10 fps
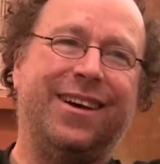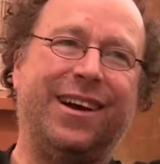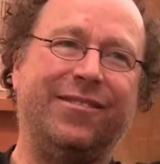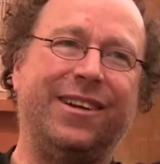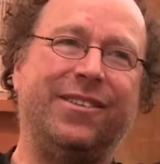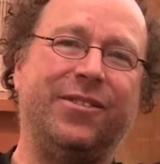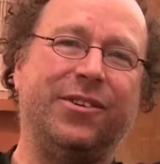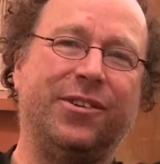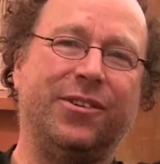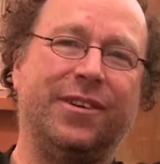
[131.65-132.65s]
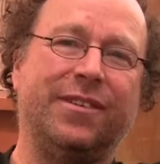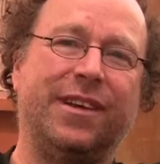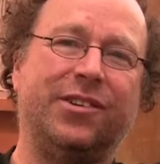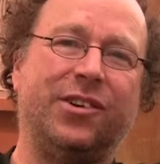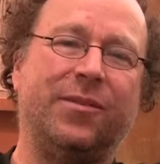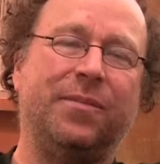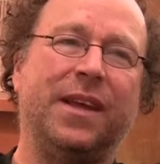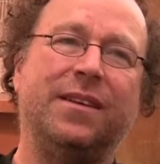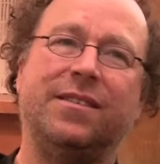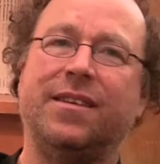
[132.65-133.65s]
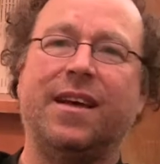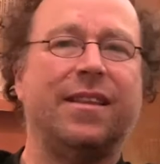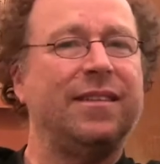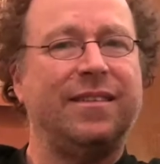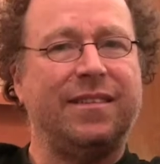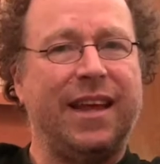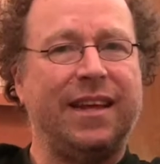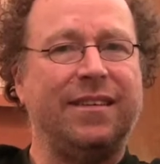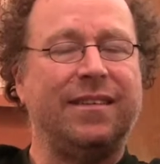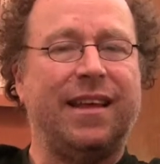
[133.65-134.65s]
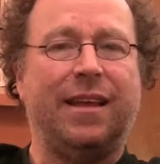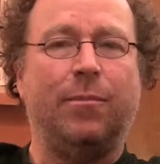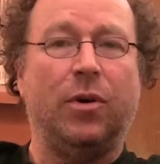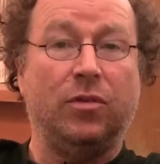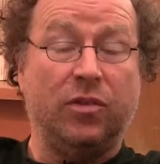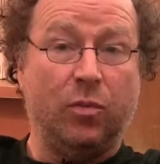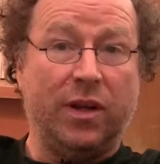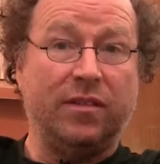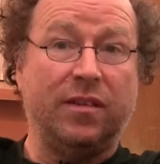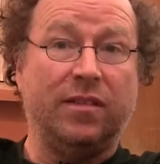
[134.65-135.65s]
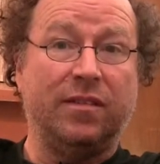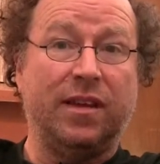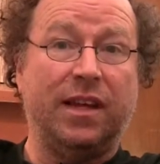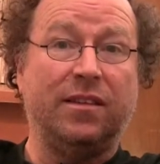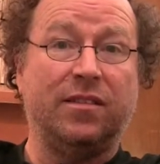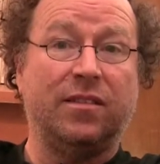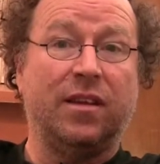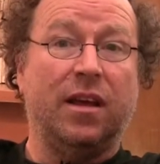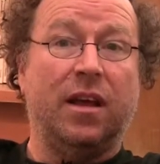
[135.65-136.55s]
high rates of union organization, southern states and most western states,